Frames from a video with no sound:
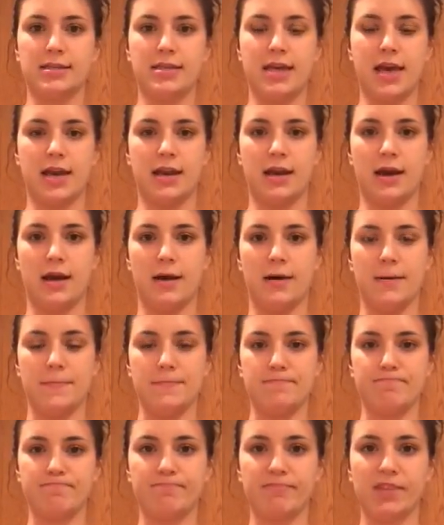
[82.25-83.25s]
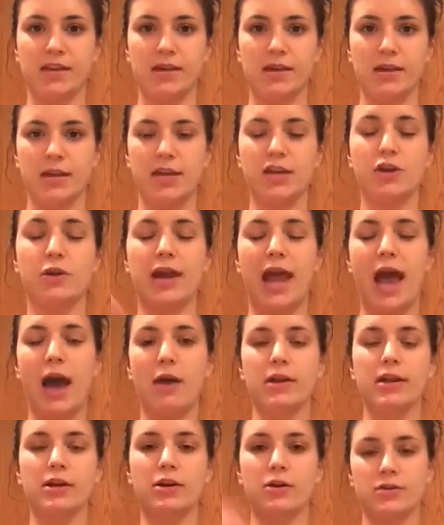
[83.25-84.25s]
than, and
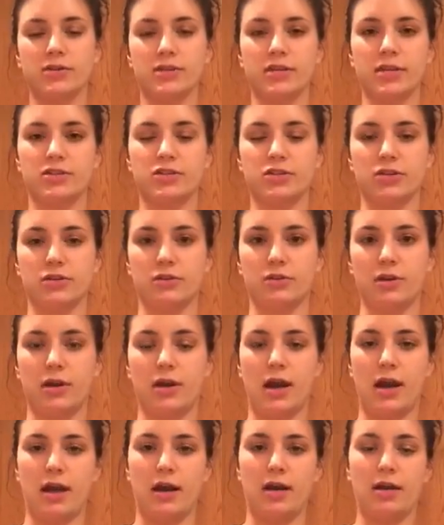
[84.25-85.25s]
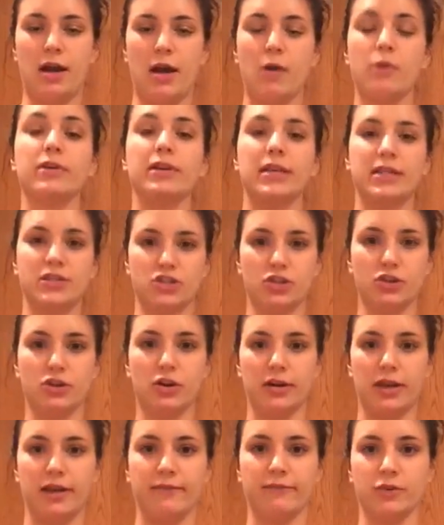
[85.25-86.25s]
how it goes into how it relates to
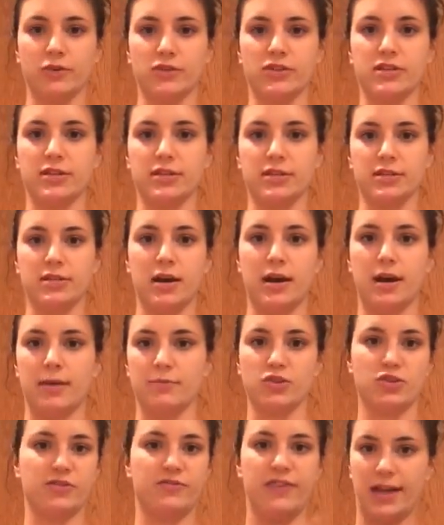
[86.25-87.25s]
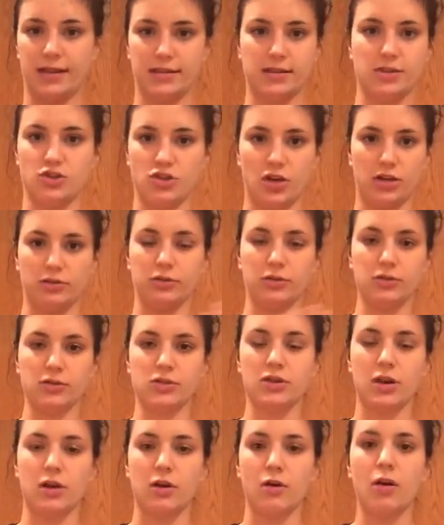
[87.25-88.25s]
cooking versus just fats in general.
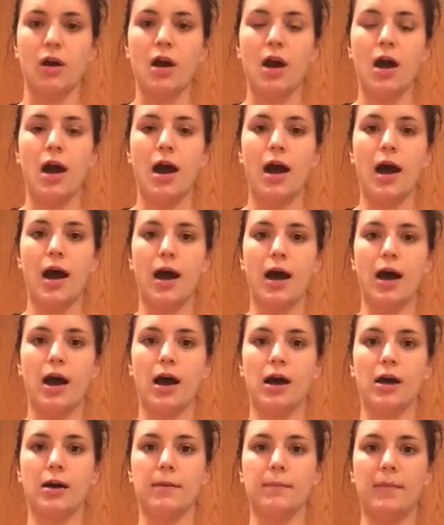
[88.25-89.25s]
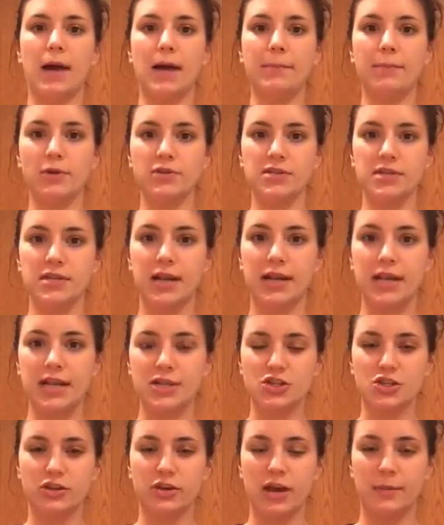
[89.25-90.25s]
So I posted on
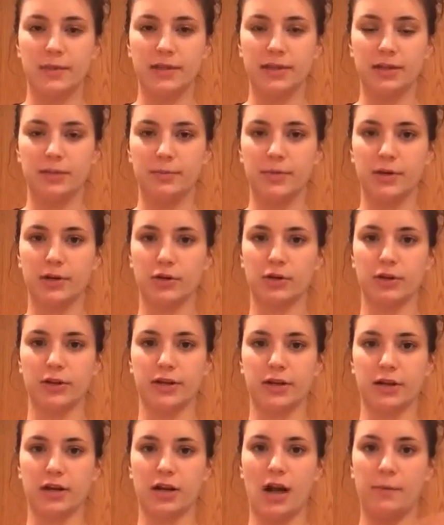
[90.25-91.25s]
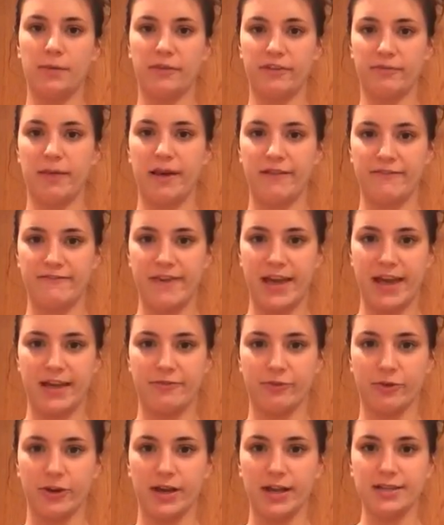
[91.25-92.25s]
Instagram a little bit earlier a couple of my
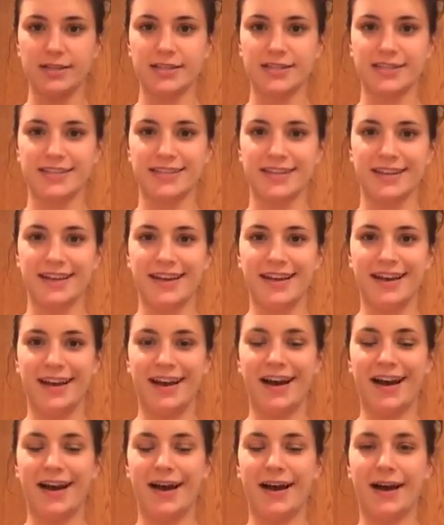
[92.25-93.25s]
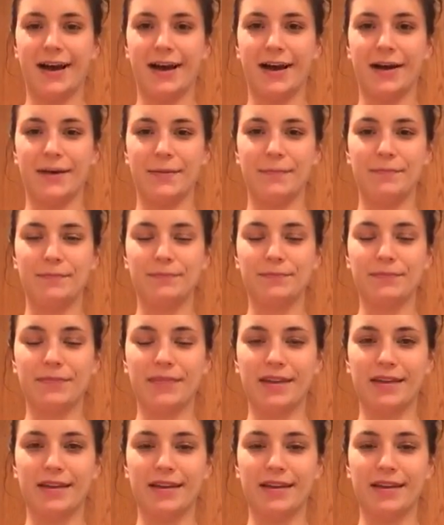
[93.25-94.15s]
favorite fats